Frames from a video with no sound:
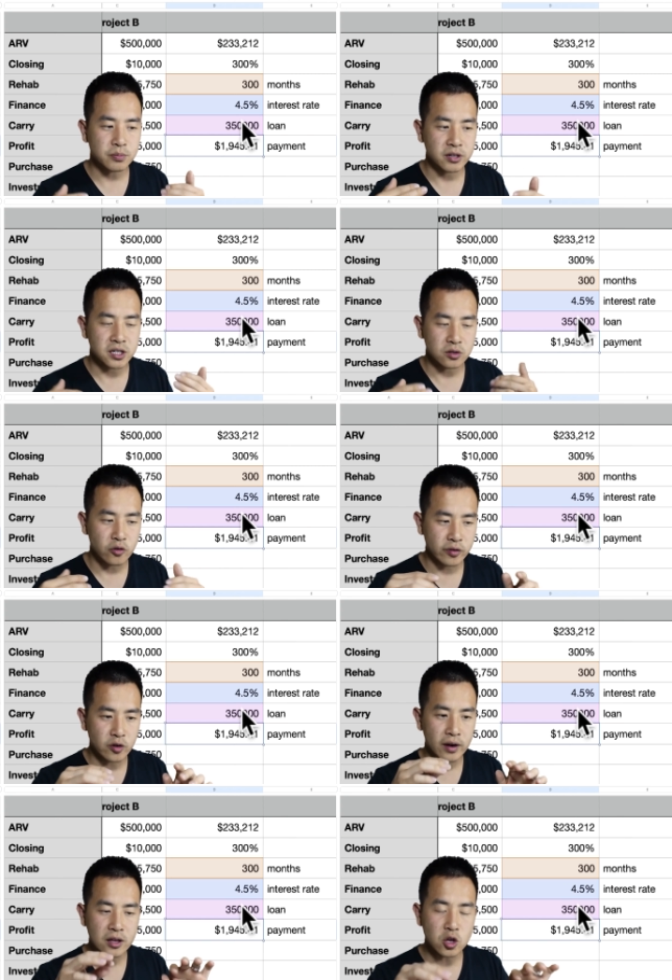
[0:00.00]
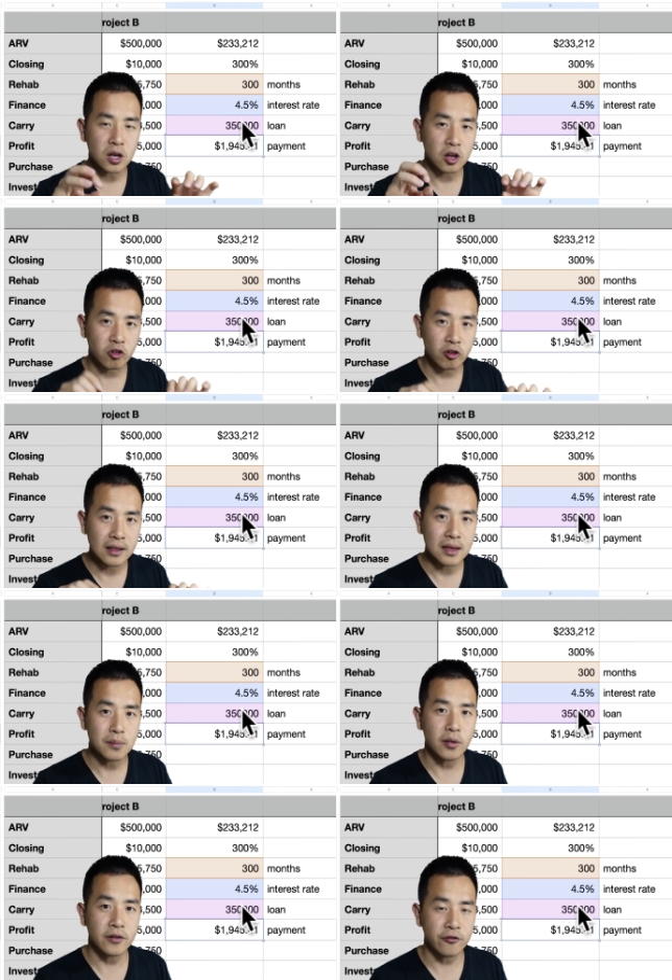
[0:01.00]
spreadsheets over and over, and you can create
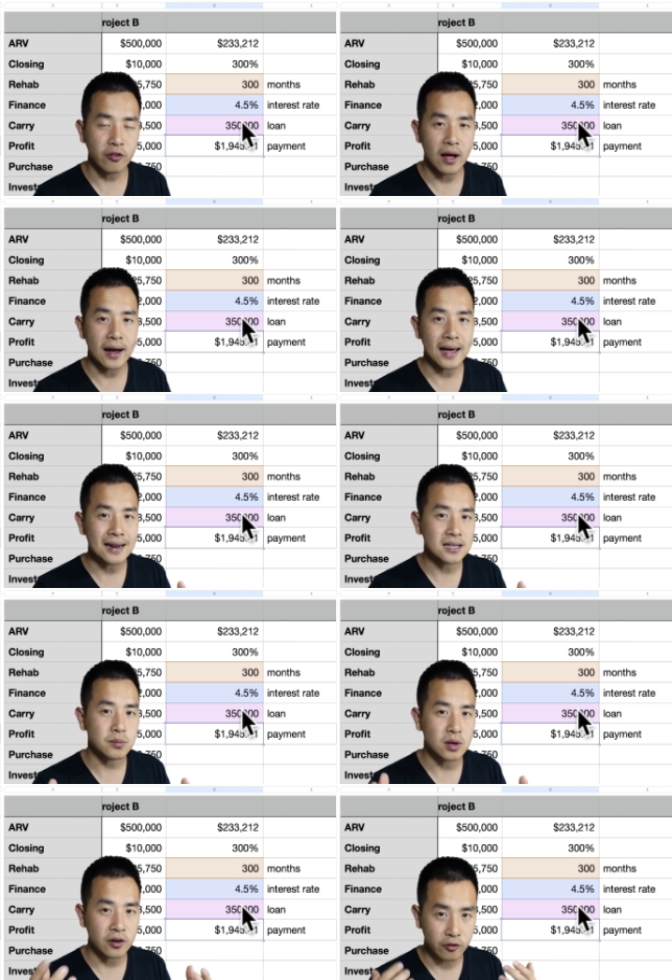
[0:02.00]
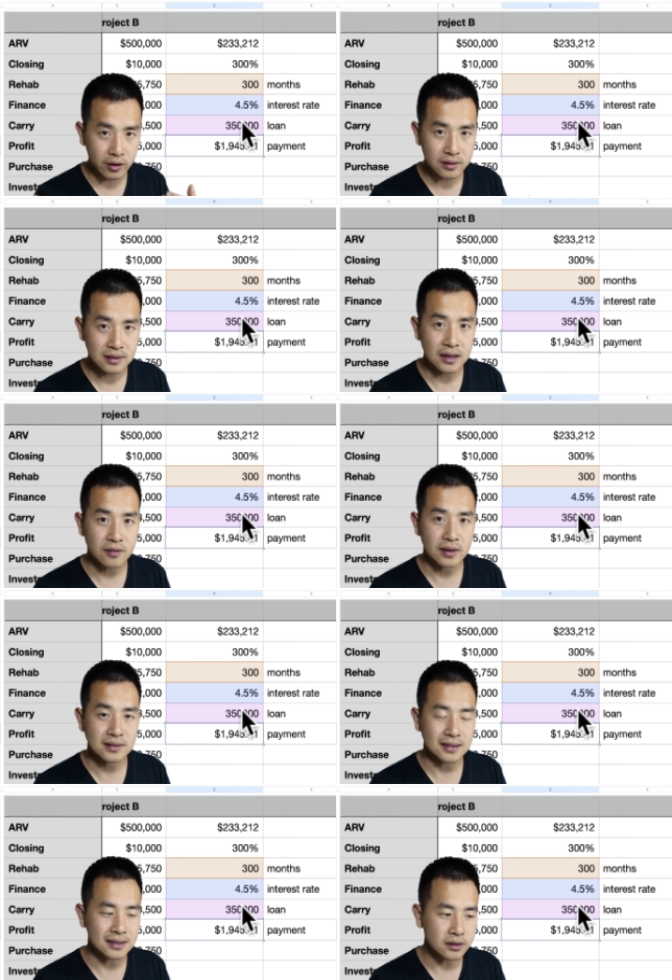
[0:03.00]
them on the fly. Anytime you get a real estate
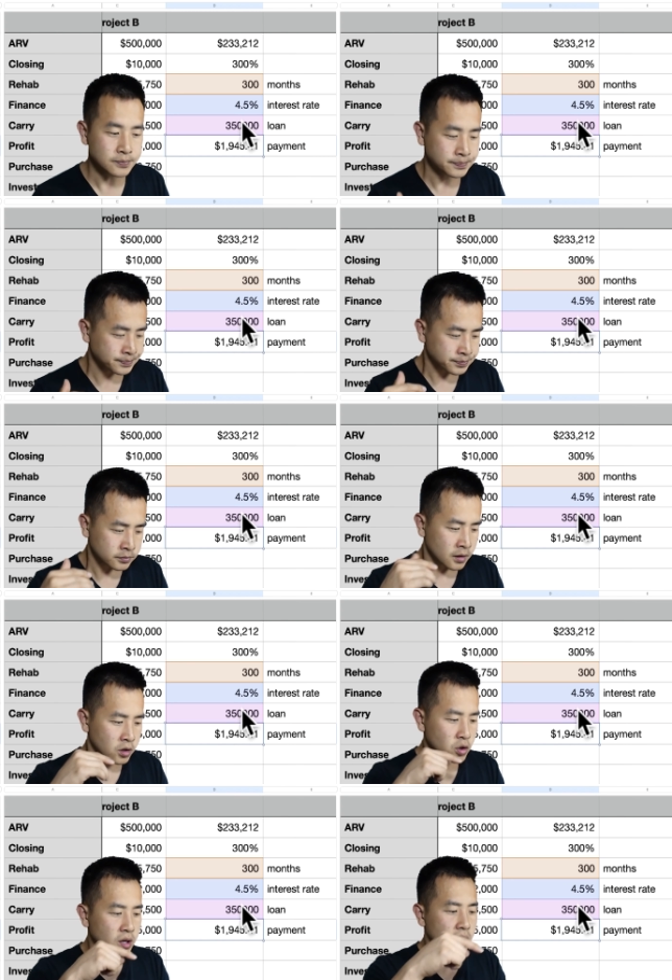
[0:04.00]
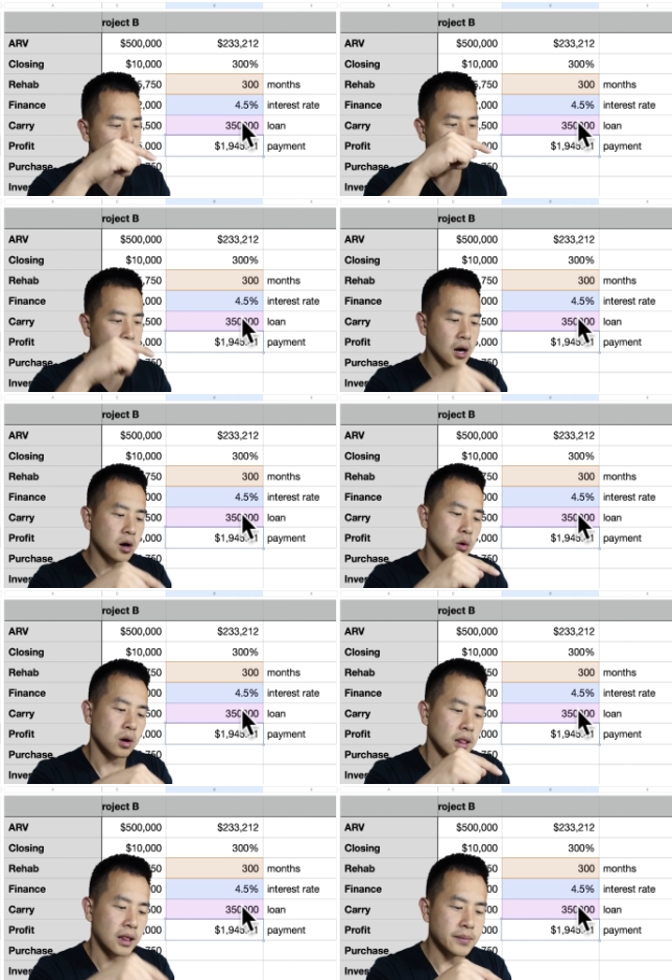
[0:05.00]
investing deal, you can go,
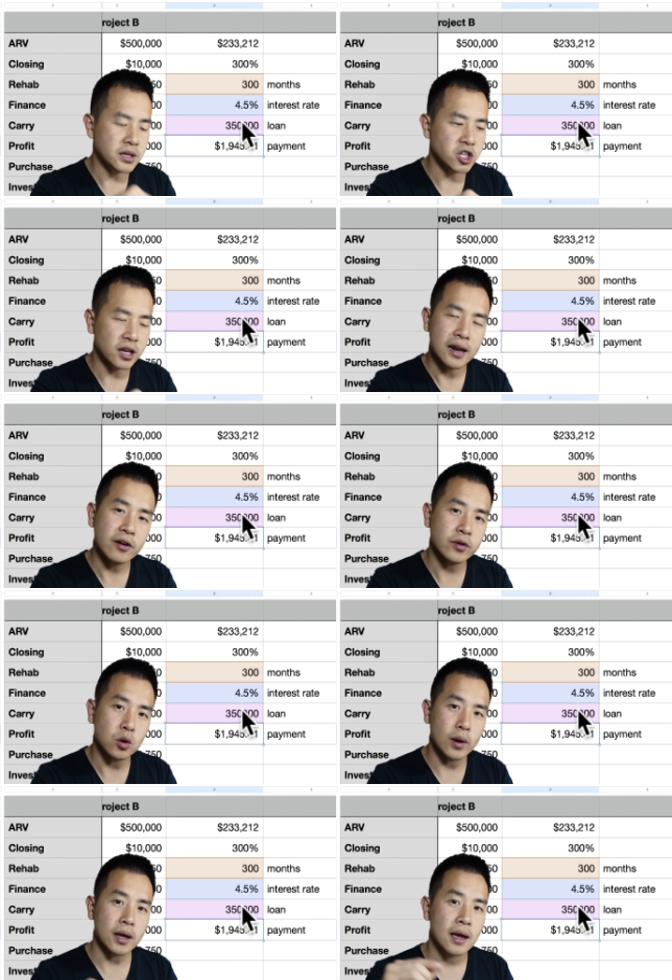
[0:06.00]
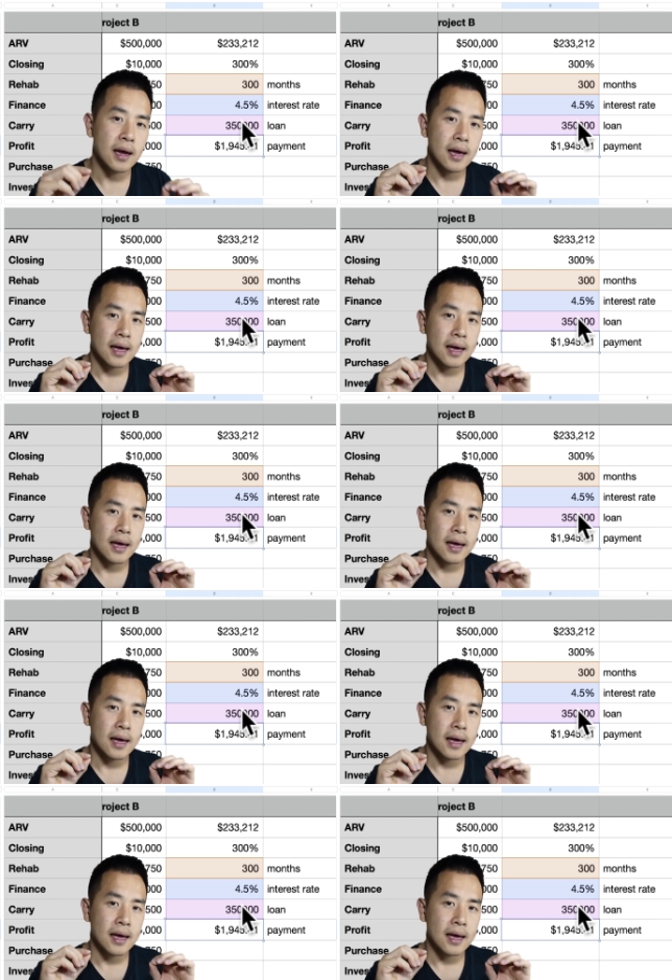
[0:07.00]
oh, let me check it out real quick.